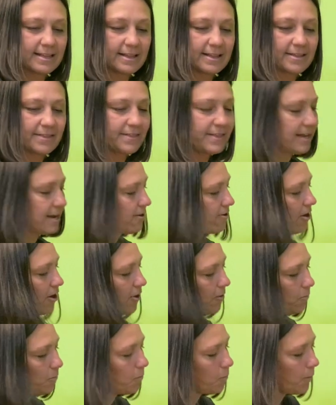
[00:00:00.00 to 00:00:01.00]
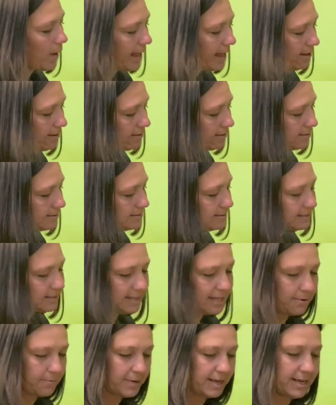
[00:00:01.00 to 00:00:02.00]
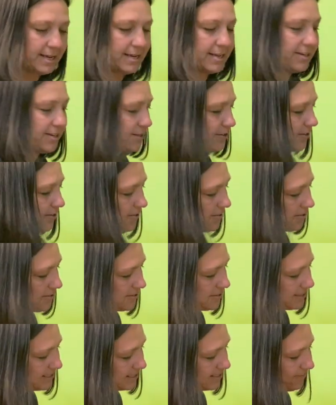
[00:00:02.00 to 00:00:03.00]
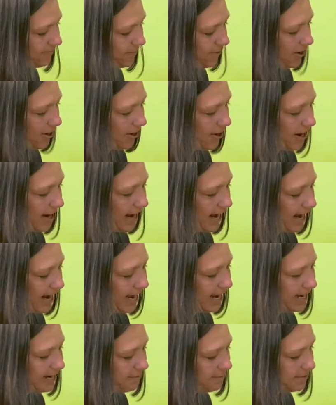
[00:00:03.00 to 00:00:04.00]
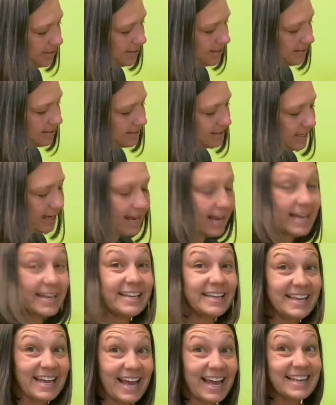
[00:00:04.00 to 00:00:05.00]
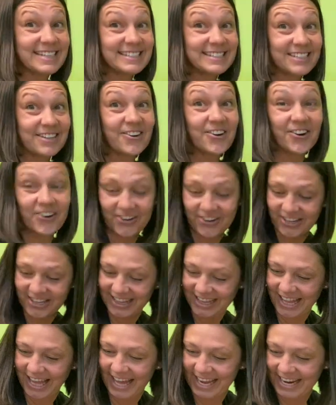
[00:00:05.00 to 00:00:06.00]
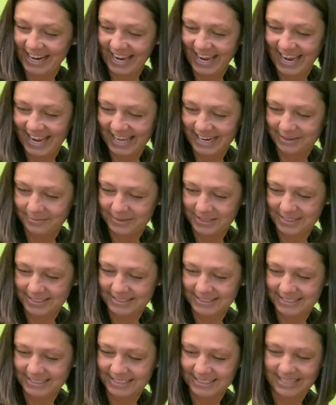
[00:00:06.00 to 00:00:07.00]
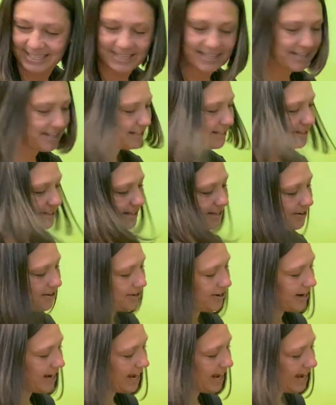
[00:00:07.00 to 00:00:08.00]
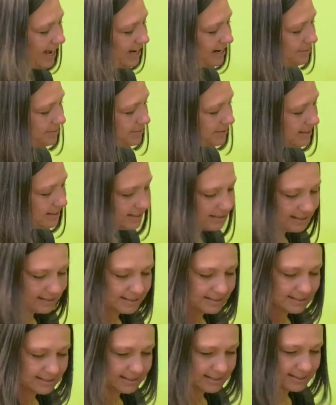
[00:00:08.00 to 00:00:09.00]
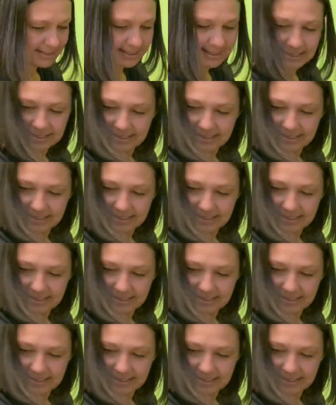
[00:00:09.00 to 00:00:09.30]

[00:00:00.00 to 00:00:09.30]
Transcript: There are wells that we could use for our animals. And yes, there are a lot of animals. There are animals.